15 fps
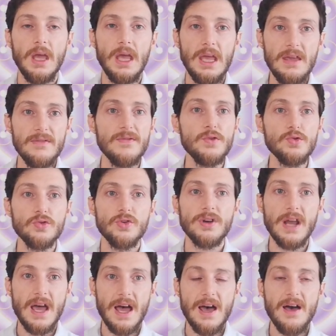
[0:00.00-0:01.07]
If you don't
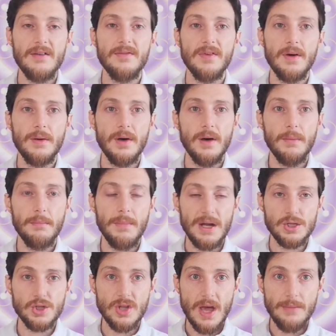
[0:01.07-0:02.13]
have
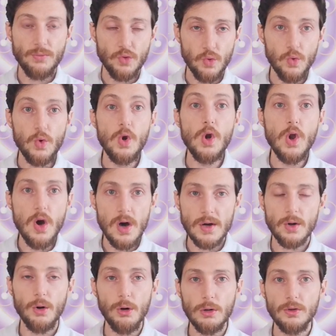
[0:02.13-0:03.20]
much time to learn
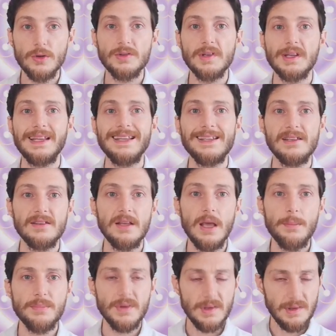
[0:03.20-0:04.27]
all those techniques in
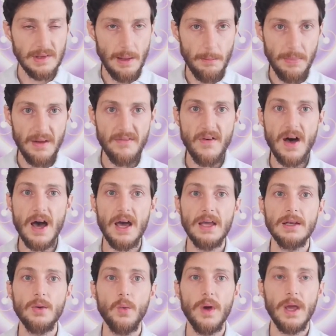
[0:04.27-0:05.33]
depth, simplify
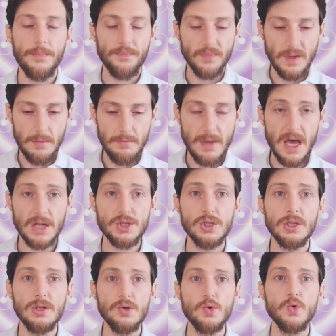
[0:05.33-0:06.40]
the way.
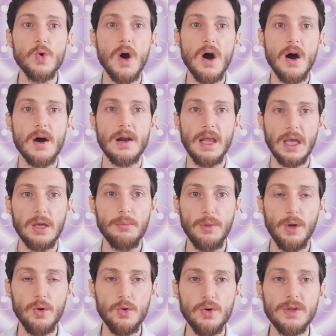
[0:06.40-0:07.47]
Imagine you are like a
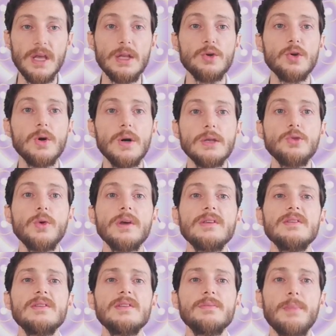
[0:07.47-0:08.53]
balloon and you're going to
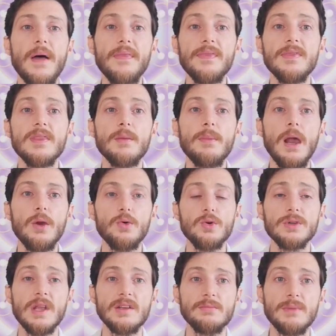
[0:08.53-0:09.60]
expand the
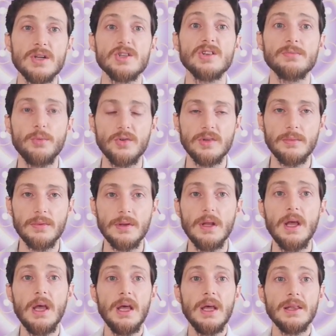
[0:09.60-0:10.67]
balloon as much as possible.
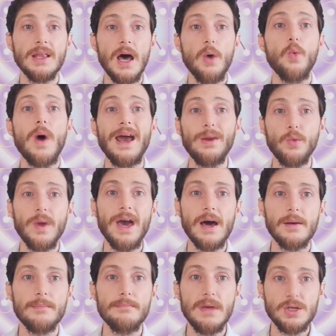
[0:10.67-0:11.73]
Now, while we
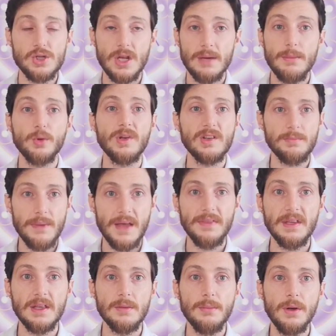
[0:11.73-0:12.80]
are mentioning about
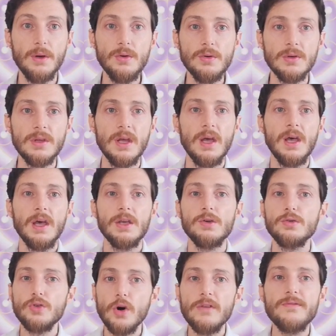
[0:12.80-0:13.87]
expanding the balloon,
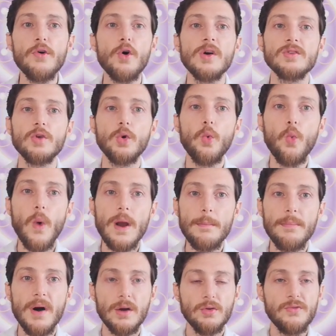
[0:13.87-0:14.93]
you don't focus on one
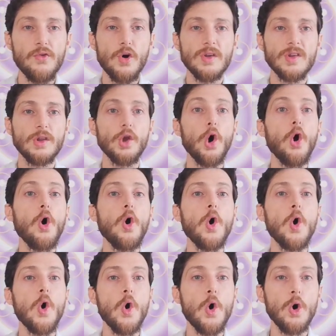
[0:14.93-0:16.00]
part, you focus on
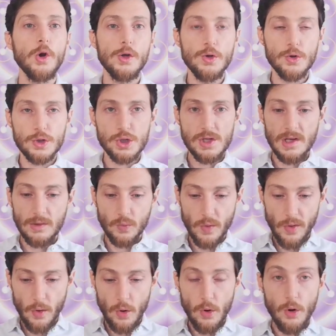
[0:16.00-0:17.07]
all your chest
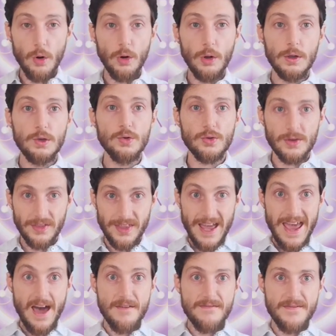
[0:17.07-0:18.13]
with all your
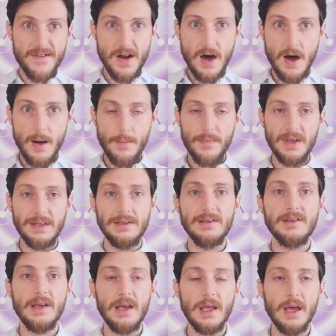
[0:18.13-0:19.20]
diaphragm in this
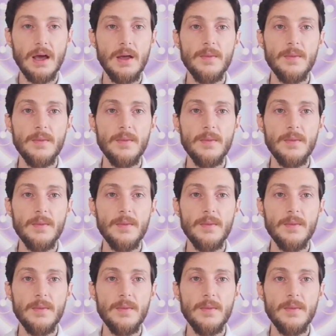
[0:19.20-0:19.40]
area.